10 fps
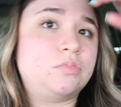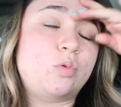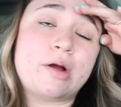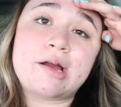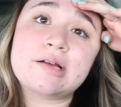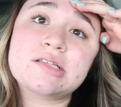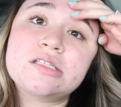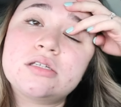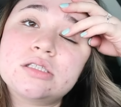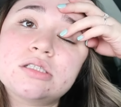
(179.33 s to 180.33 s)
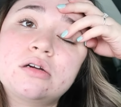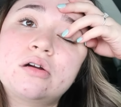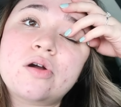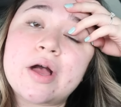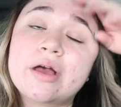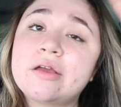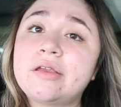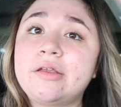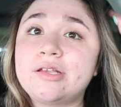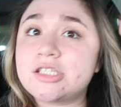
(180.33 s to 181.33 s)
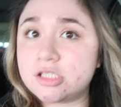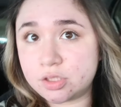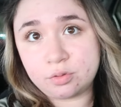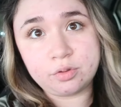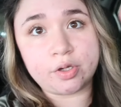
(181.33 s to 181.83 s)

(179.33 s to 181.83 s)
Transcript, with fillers: waxed, so I need to